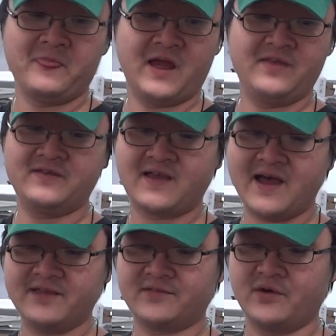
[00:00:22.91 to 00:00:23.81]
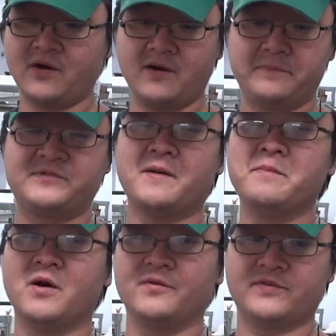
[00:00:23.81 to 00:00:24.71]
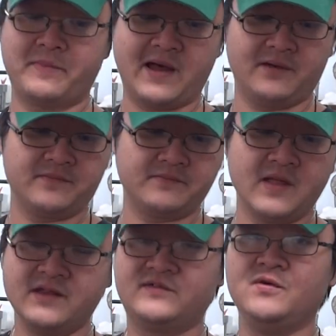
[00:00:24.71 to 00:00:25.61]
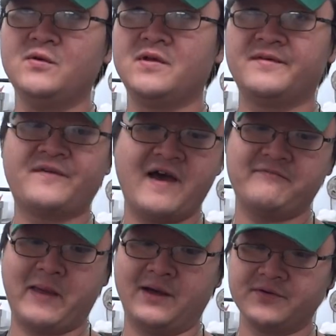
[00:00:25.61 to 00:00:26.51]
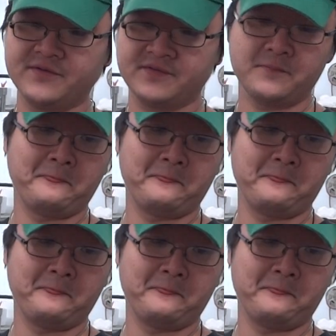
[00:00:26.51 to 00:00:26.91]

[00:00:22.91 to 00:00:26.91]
Now, these guys are jumbos, about 2 to 5 pounders.